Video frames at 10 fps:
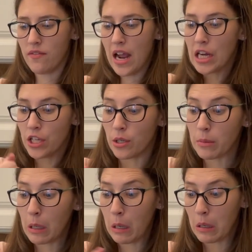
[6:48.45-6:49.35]
vacuum
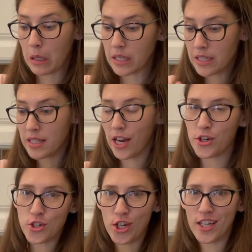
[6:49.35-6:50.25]
and kind of like
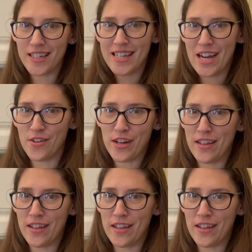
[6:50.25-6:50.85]
suction down